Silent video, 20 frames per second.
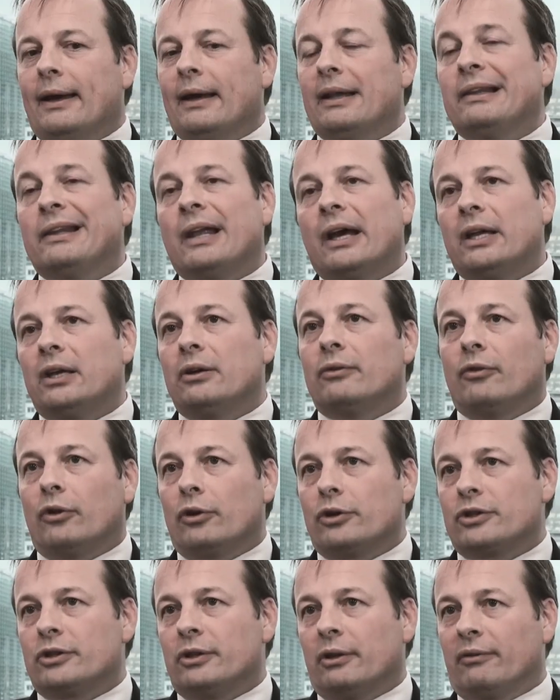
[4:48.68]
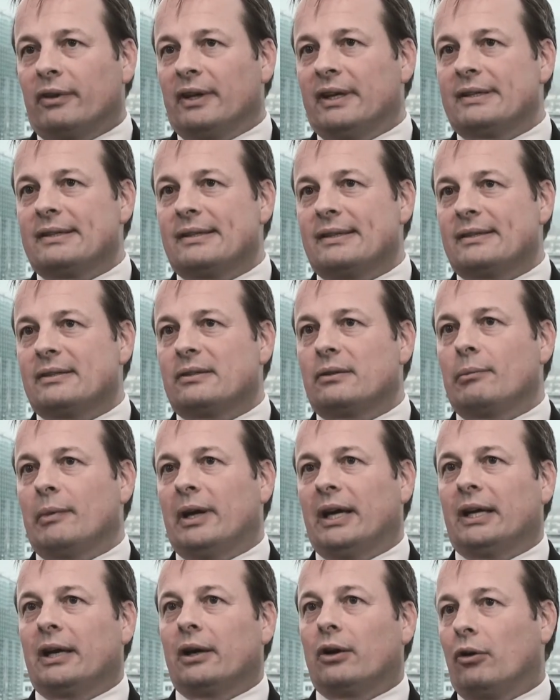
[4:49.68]
A lighter version of this is to
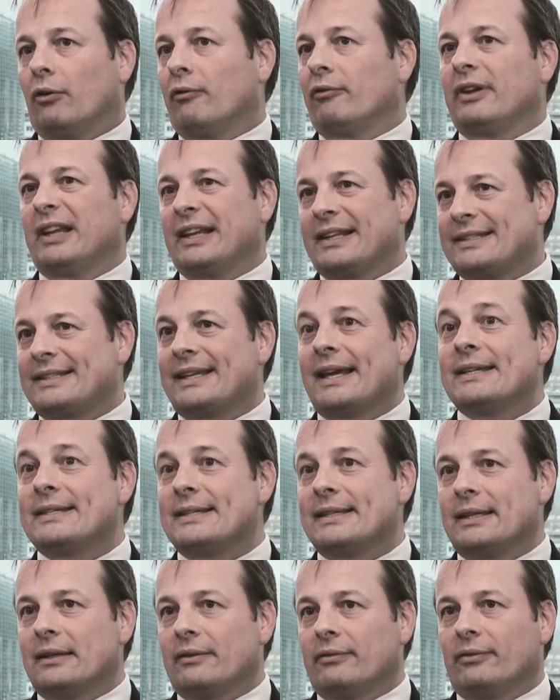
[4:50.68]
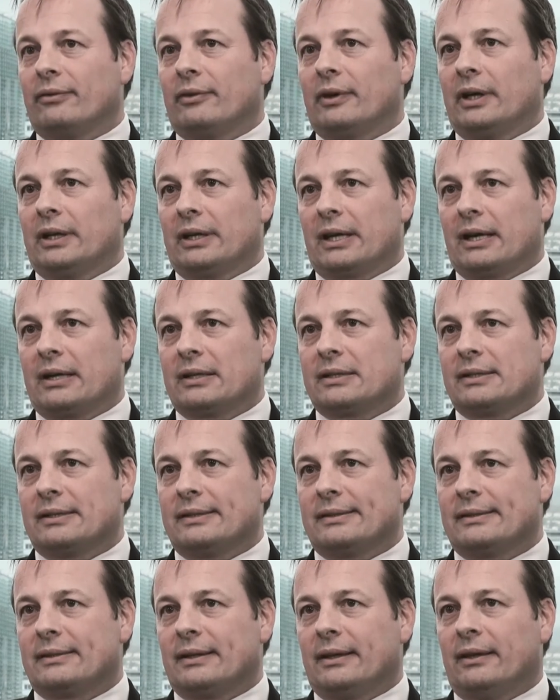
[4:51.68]
make a conflict sensitive
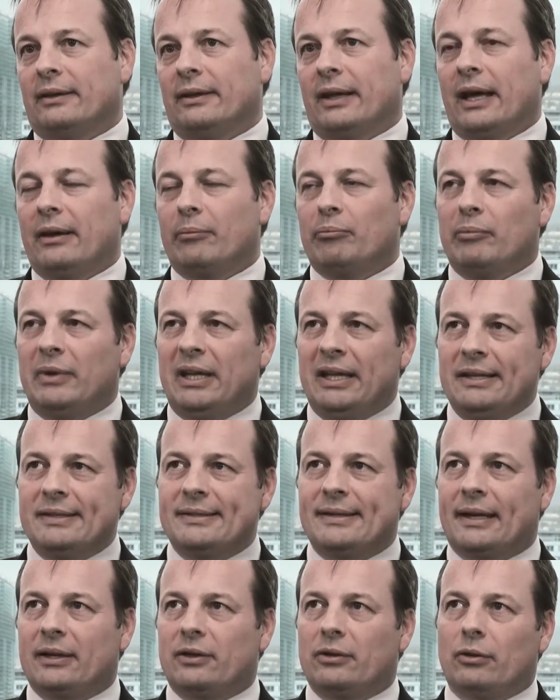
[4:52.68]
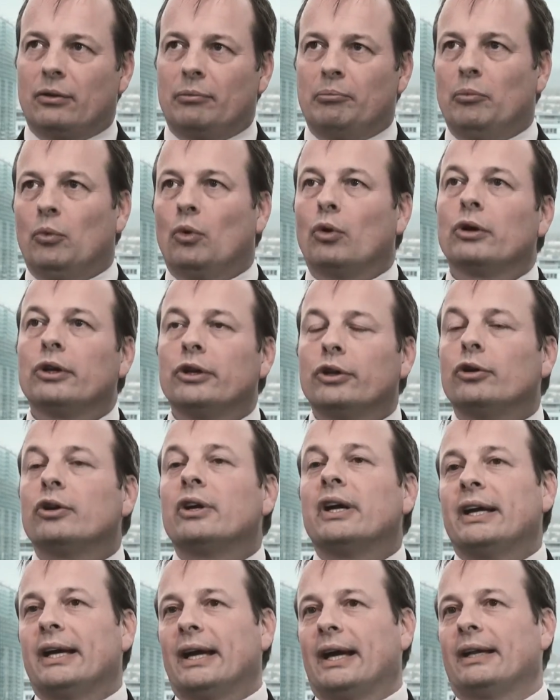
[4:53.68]
analysis. And that means that you're more
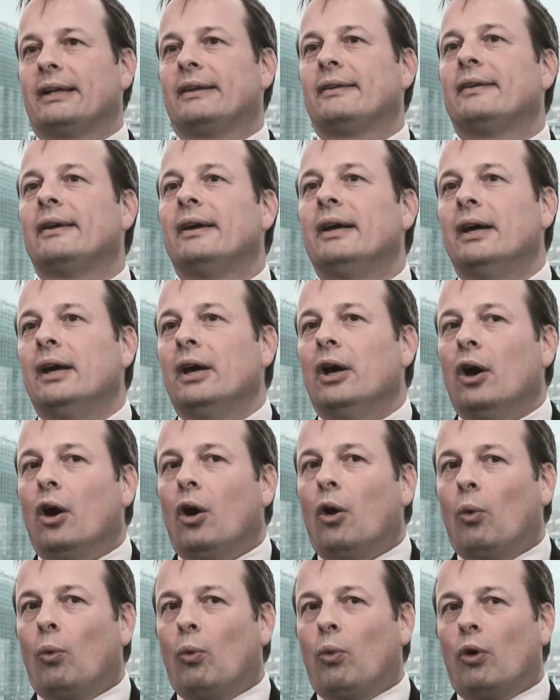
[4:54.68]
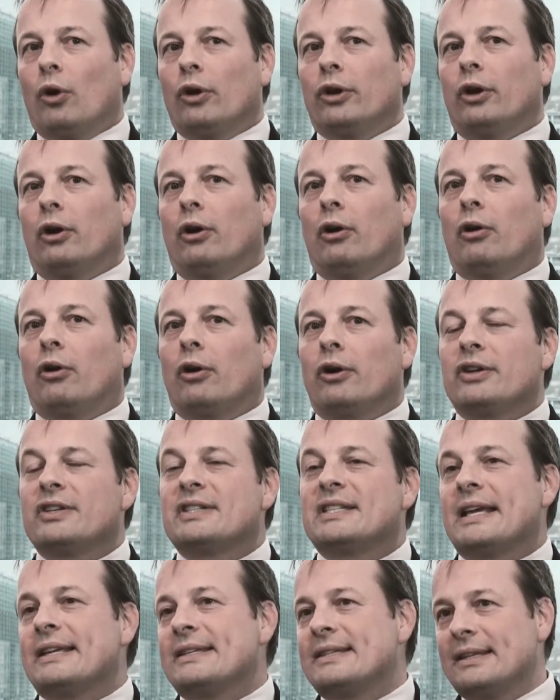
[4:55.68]
looking at what are
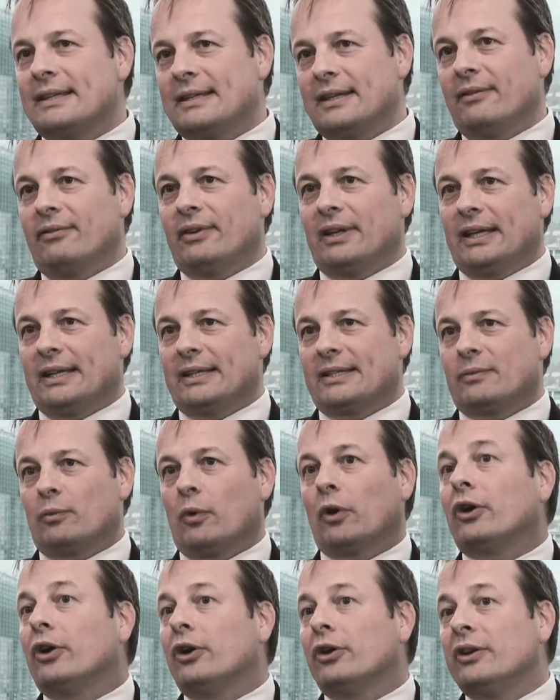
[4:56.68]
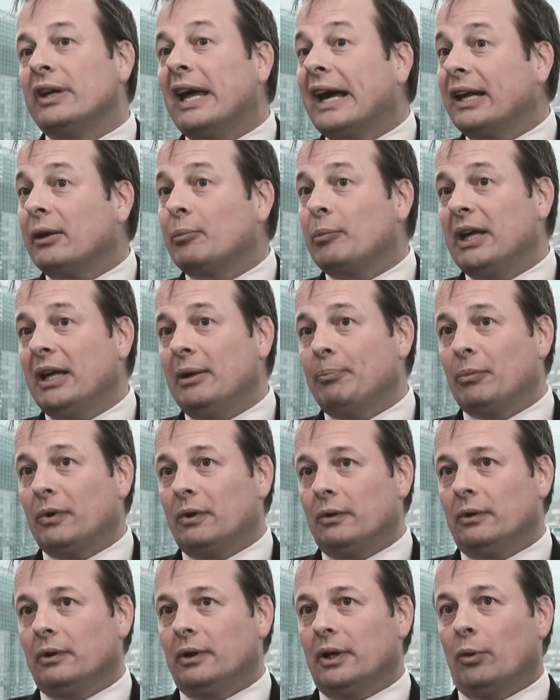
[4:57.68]
sensitivities, what connect
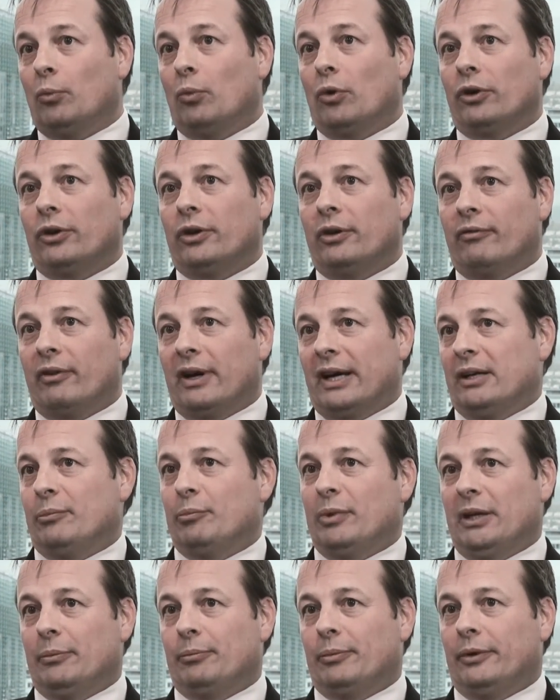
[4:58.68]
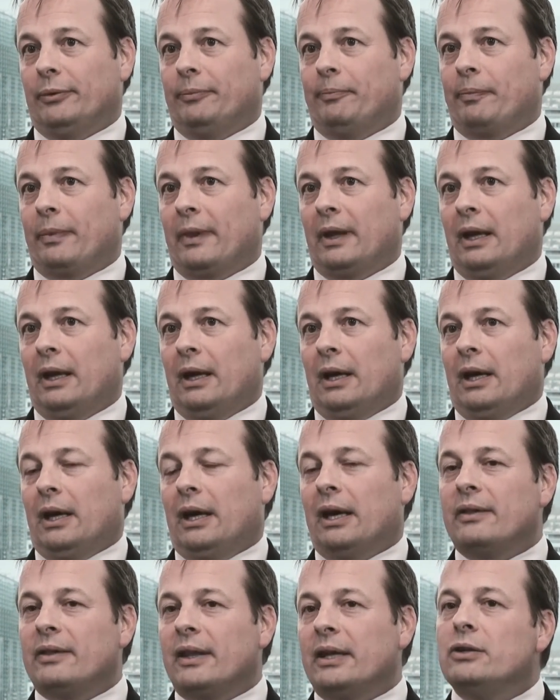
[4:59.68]
people and what divide people.
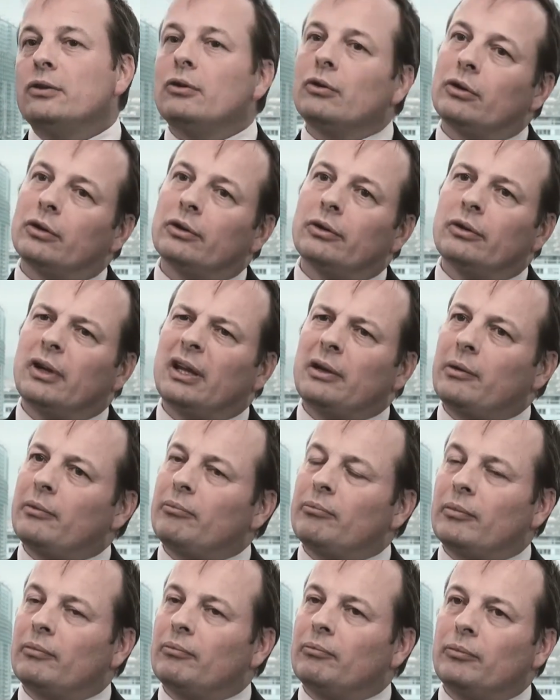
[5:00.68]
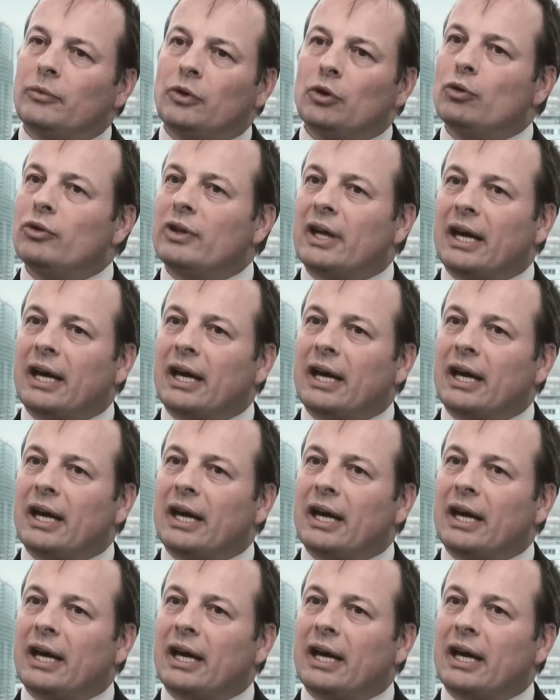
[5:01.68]
And then you can do